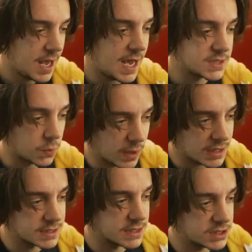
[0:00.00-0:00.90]
as
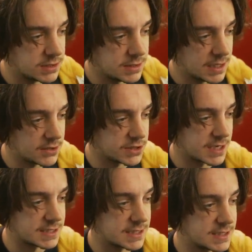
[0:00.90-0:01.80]
well as a Neo
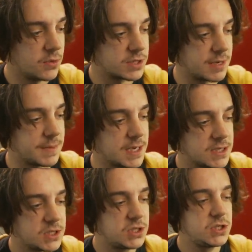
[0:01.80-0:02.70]
Genesis, which I'm
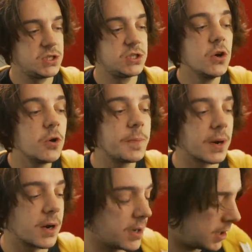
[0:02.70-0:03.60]

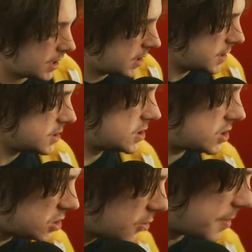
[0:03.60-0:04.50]
super
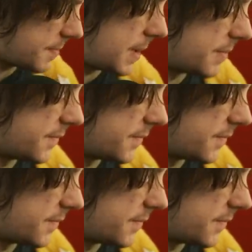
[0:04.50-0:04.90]
super pumped